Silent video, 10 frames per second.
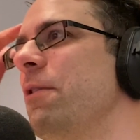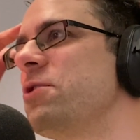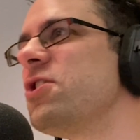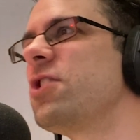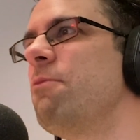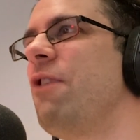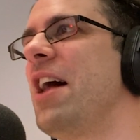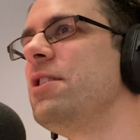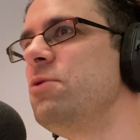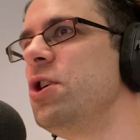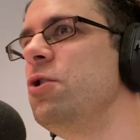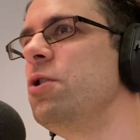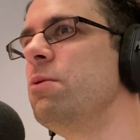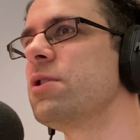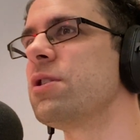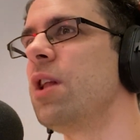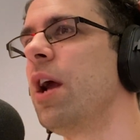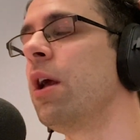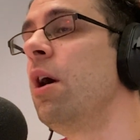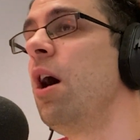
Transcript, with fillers: if it was just some random dude who was just like,